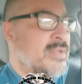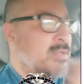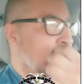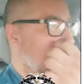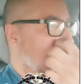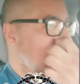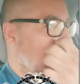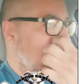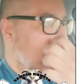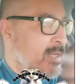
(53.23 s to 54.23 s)
the video
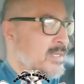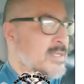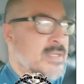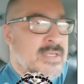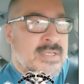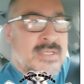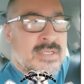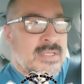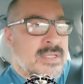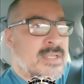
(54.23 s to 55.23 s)

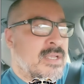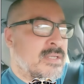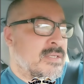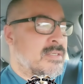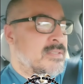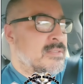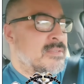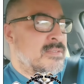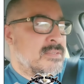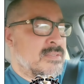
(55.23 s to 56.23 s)
and
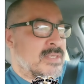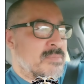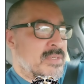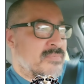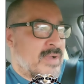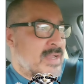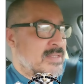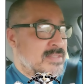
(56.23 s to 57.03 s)
give me advice.